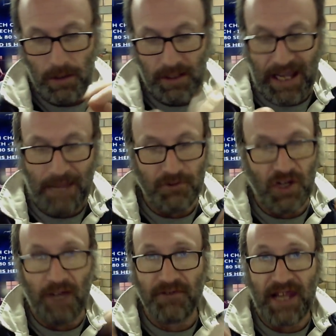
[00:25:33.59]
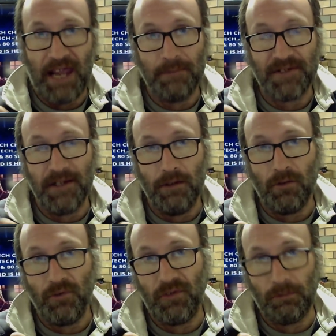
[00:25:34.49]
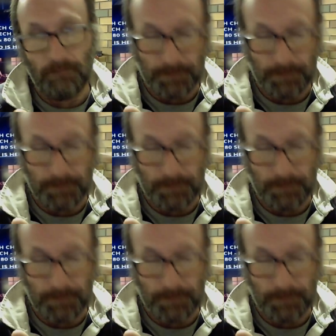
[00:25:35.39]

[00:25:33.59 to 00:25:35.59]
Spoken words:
camshafts, cam seals,